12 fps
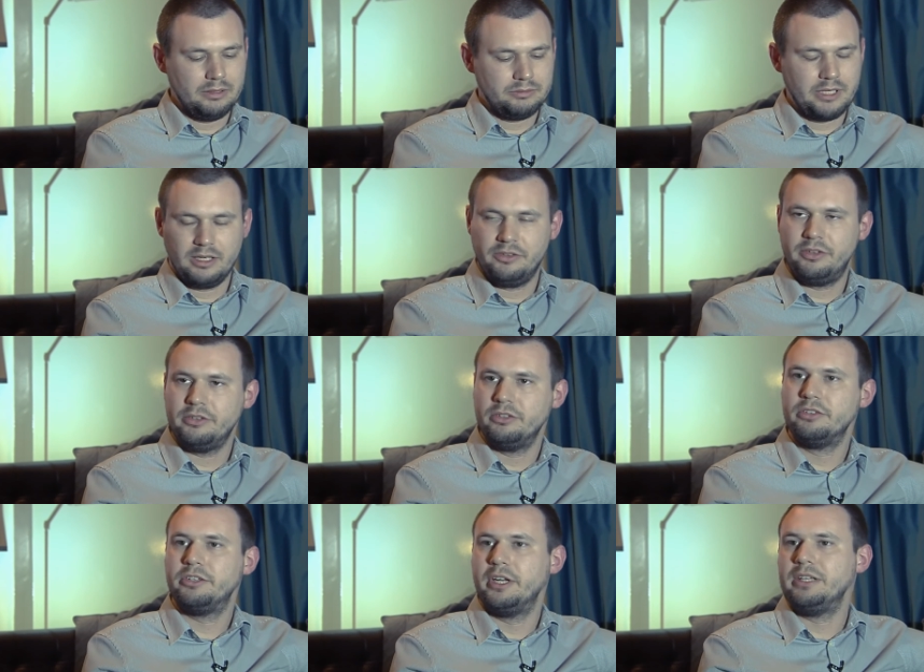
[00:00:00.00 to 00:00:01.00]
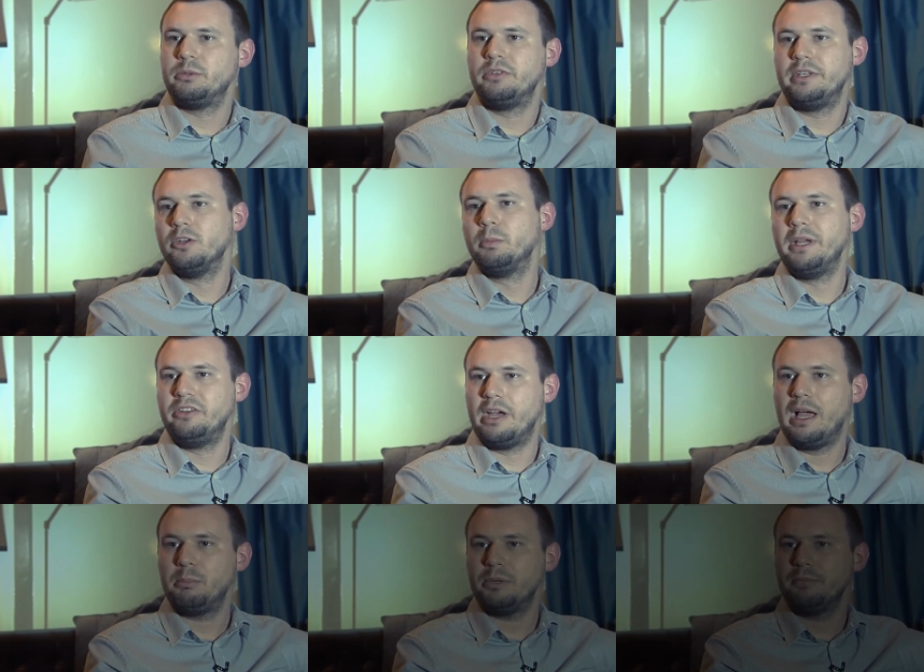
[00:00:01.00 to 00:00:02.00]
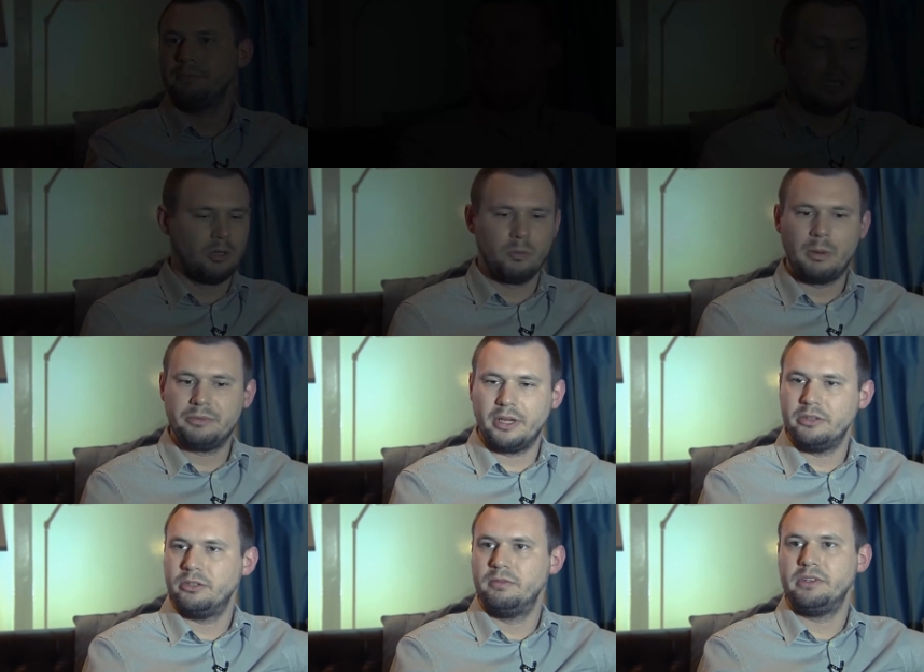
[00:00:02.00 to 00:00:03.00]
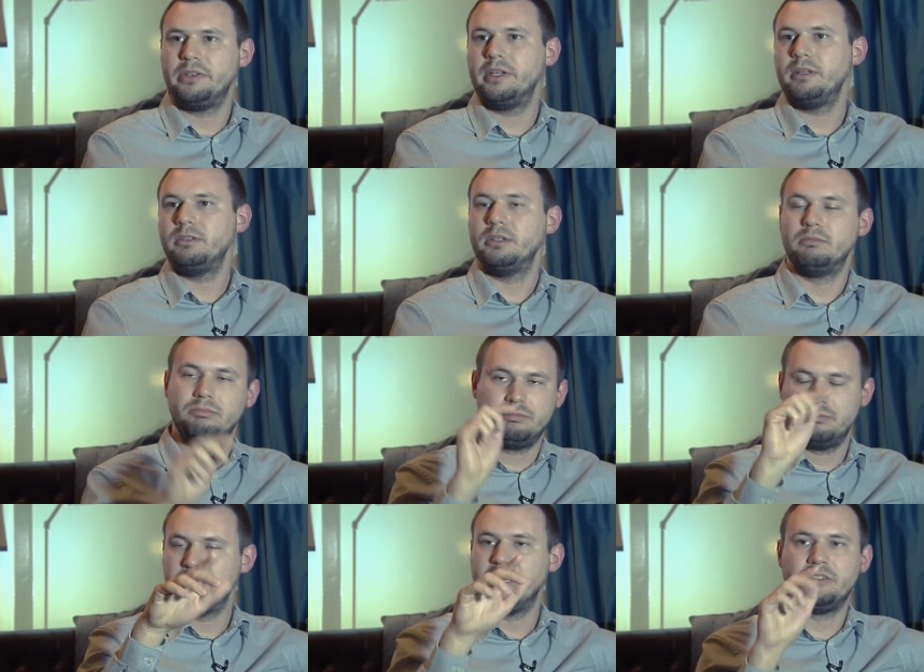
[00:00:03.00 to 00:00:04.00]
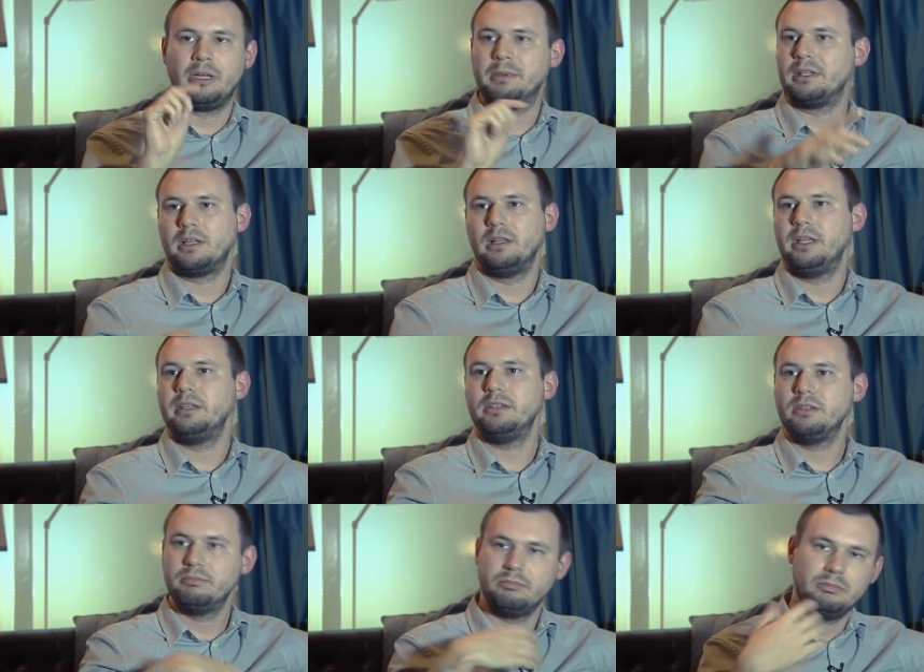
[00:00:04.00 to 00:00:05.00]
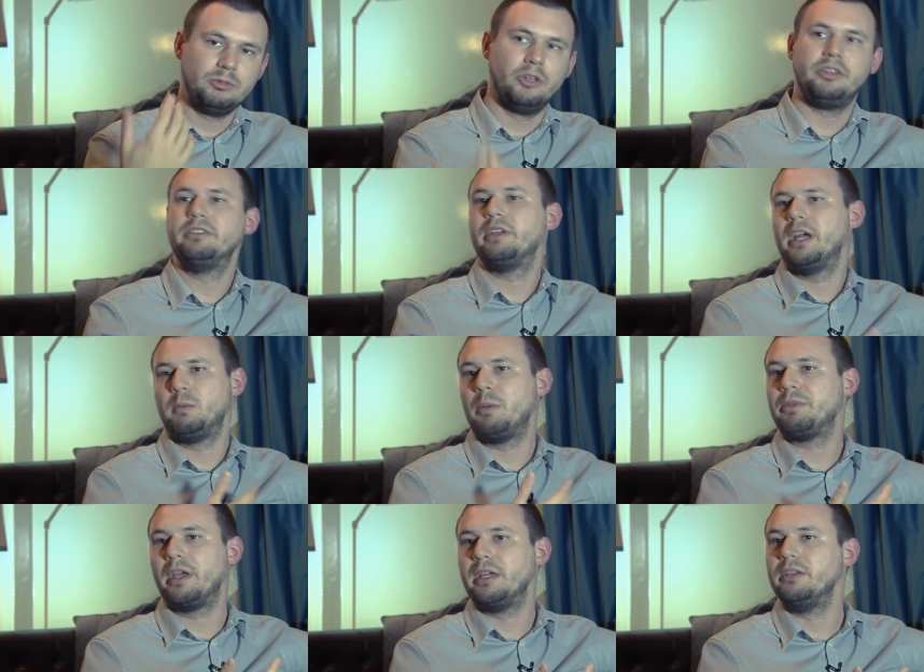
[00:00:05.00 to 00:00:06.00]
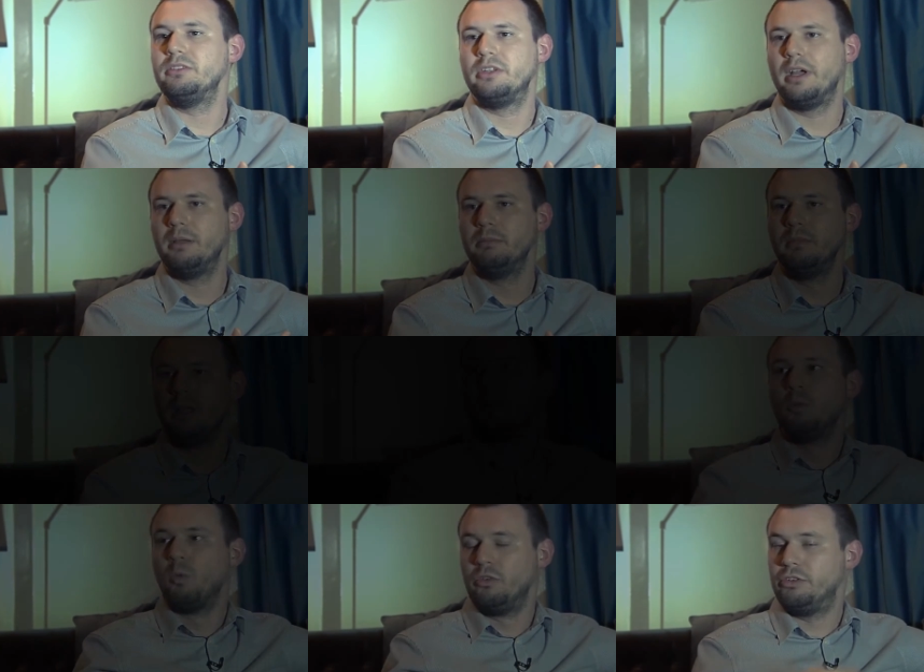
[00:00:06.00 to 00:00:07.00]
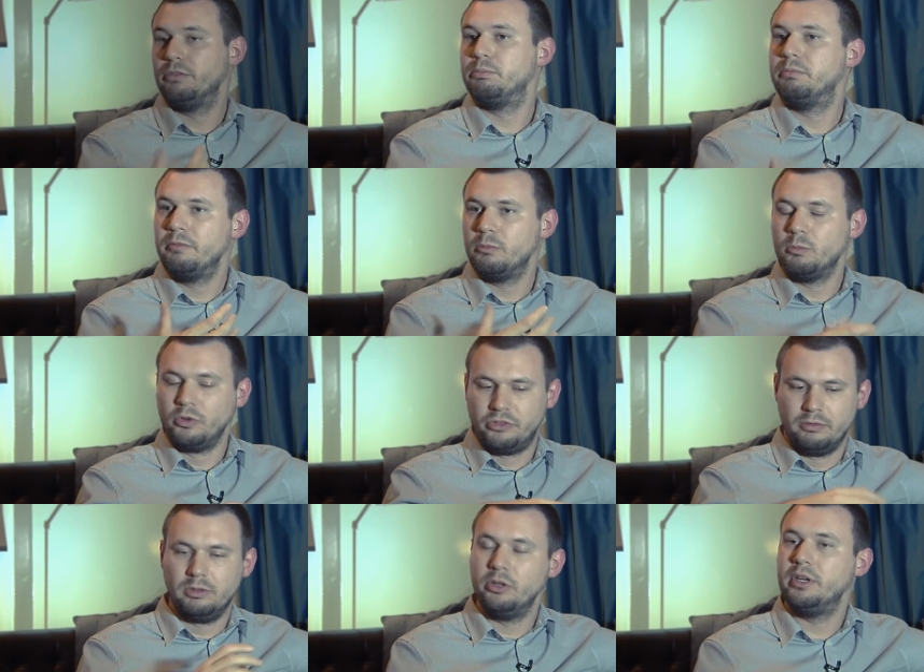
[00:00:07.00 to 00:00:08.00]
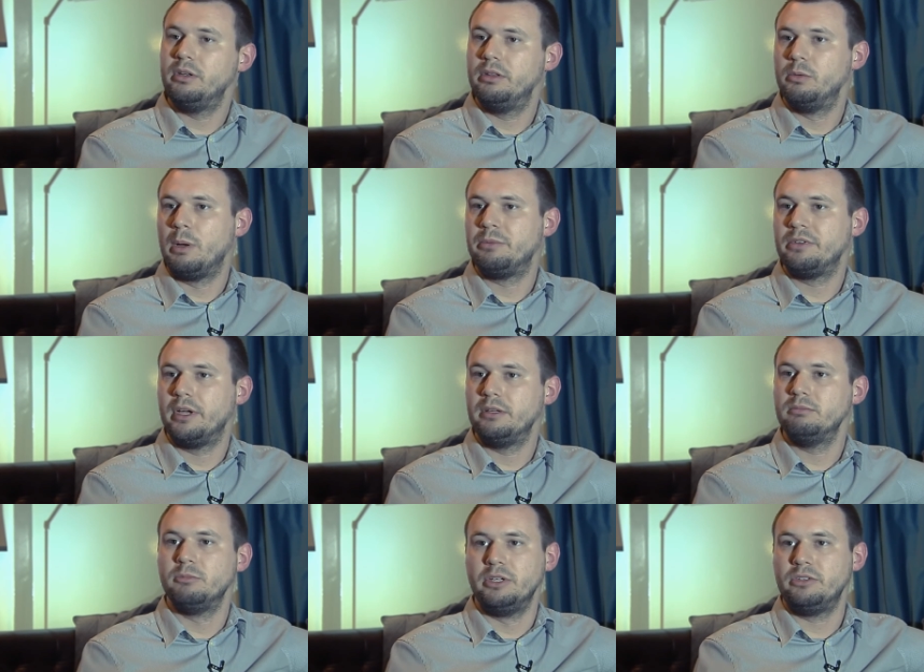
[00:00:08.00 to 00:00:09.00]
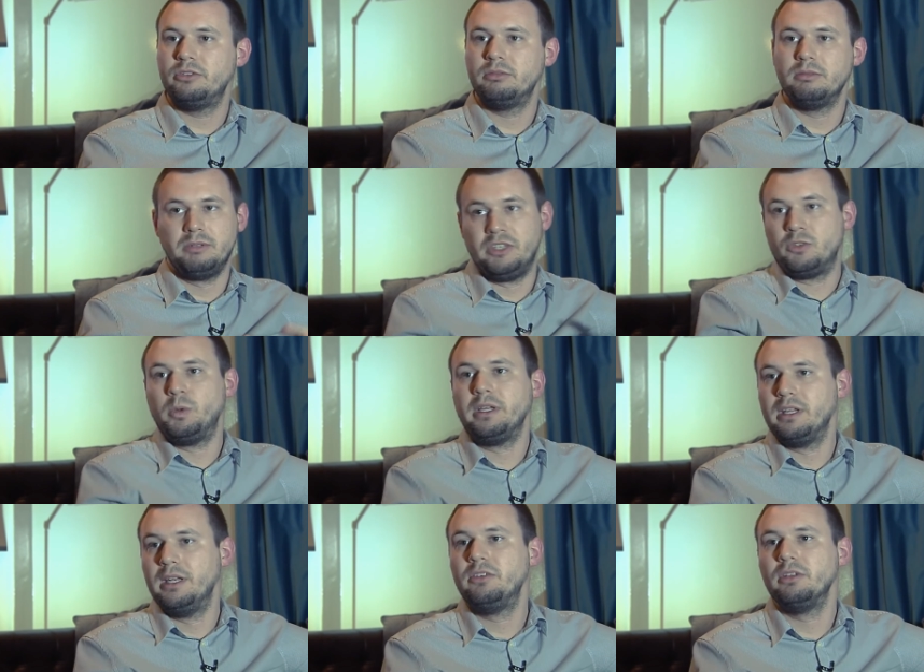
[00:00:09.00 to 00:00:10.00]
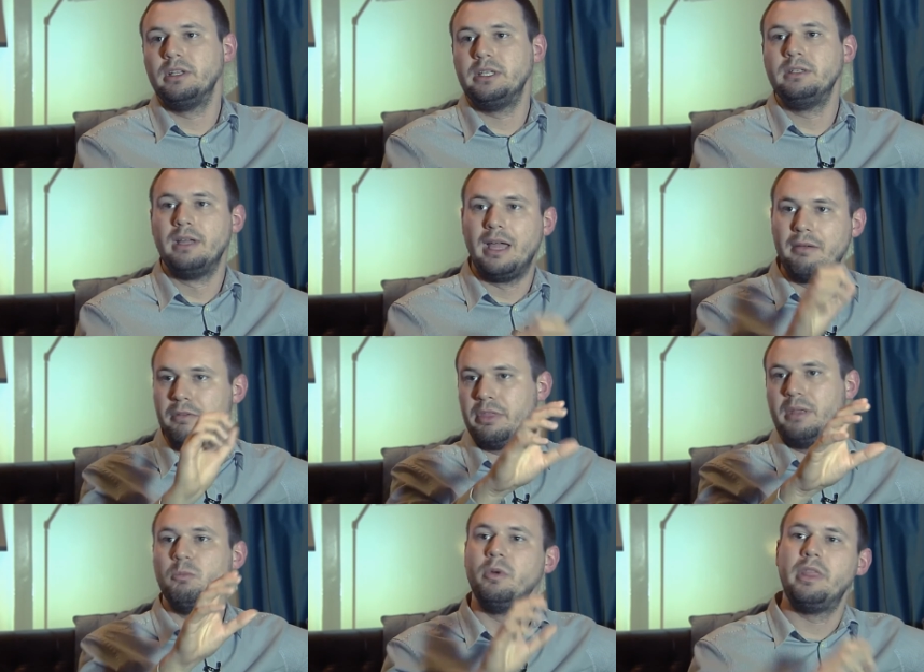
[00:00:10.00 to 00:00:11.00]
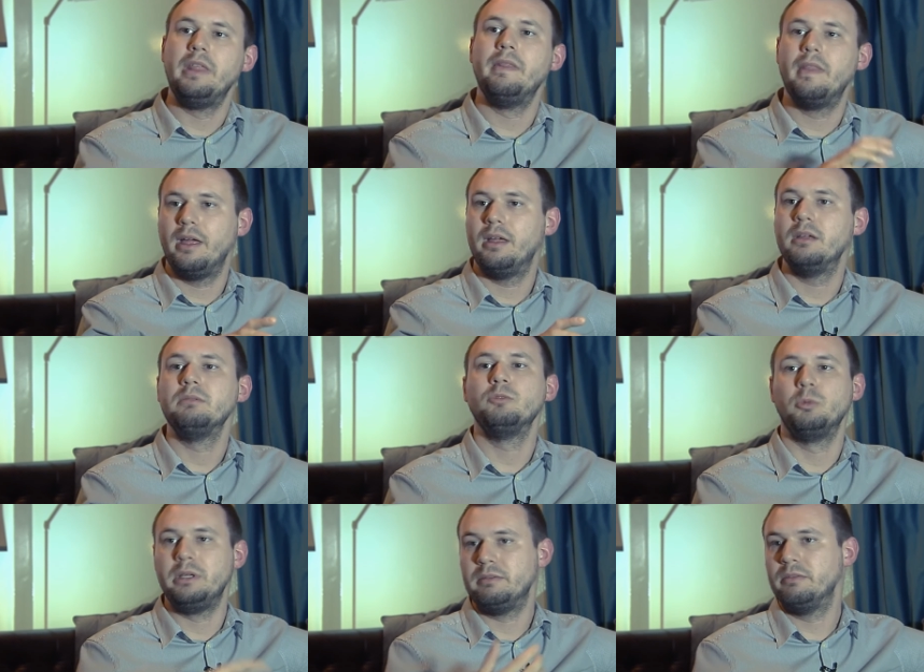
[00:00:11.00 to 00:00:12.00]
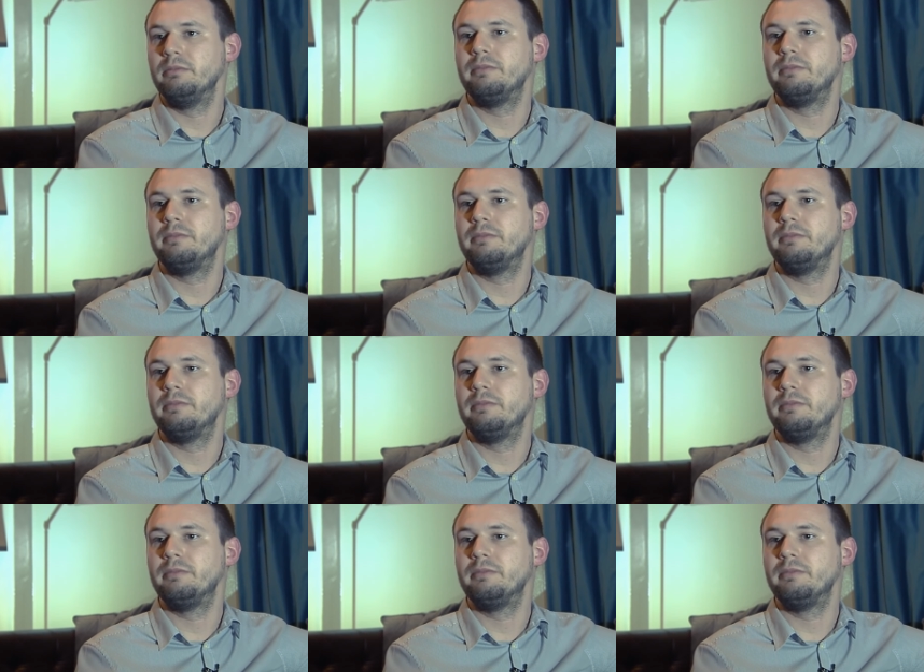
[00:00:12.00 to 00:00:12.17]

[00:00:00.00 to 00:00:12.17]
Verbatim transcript: taken a decision to turn it into a single page app, a lot of websites you visit, you each time you click a link, loads the entire website each time. Once you've once you've loaded the website, which is quick initially, everything within there will be even